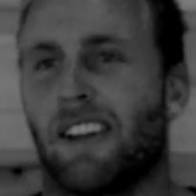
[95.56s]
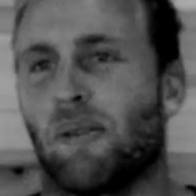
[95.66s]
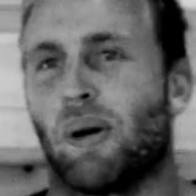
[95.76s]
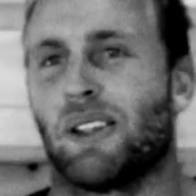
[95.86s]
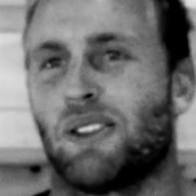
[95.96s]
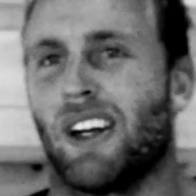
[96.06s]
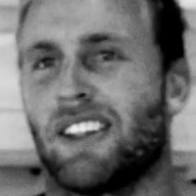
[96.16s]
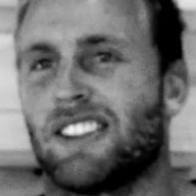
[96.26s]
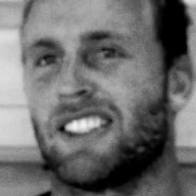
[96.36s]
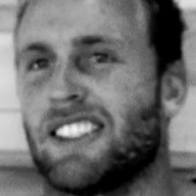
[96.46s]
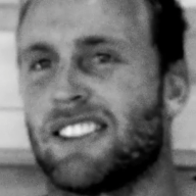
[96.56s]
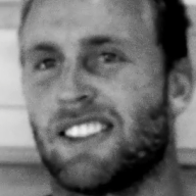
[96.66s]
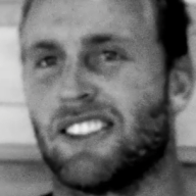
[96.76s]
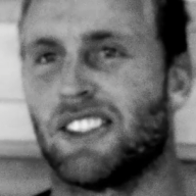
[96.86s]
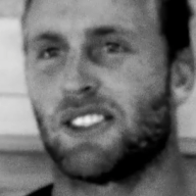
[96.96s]
the best strategy is
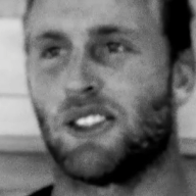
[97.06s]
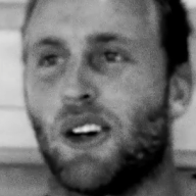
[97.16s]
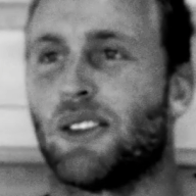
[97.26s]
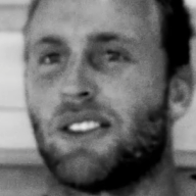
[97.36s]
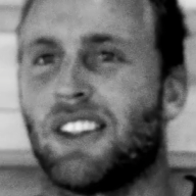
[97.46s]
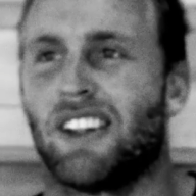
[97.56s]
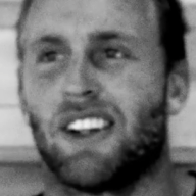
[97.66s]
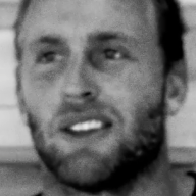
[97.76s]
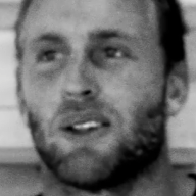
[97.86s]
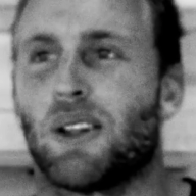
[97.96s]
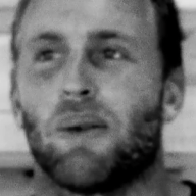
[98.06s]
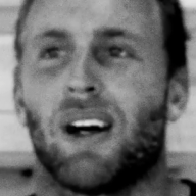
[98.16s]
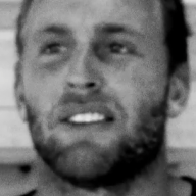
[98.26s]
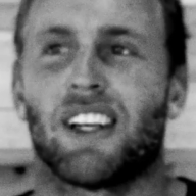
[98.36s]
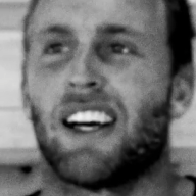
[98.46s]
to just not sit there and look at the
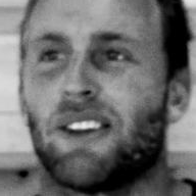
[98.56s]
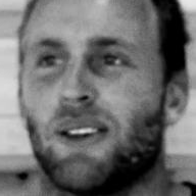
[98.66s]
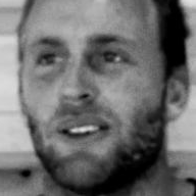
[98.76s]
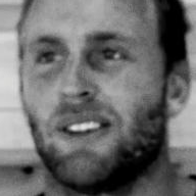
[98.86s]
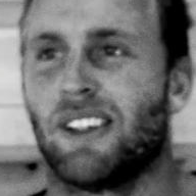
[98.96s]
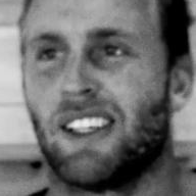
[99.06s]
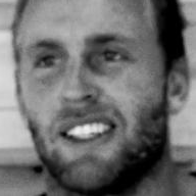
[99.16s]
waves at all.